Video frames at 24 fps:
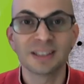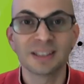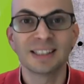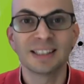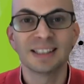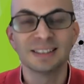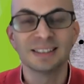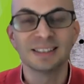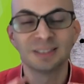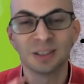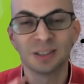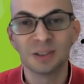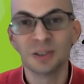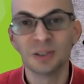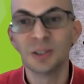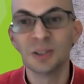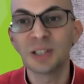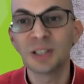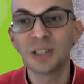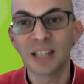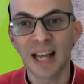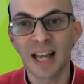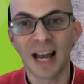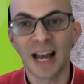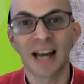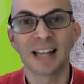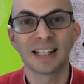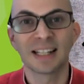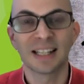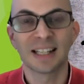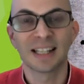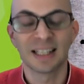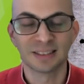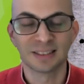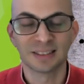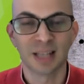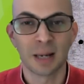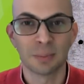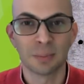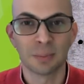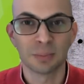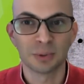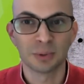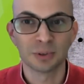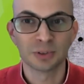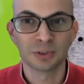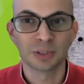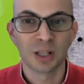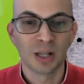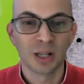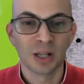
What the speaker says: is to look at examples.